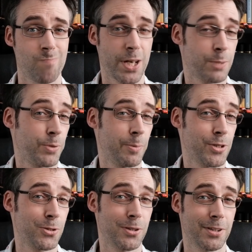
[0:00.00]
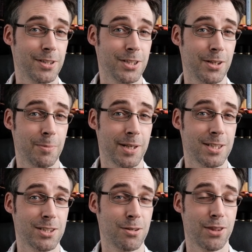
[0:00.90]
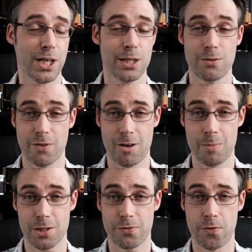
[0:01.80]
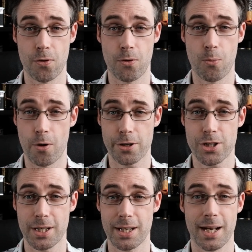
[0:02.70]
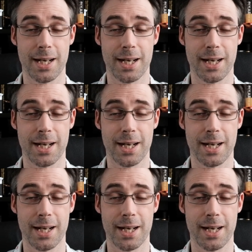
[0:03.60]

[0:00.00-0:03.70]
That's pretty much all I've got to say on the matter, so thank you very much for watching,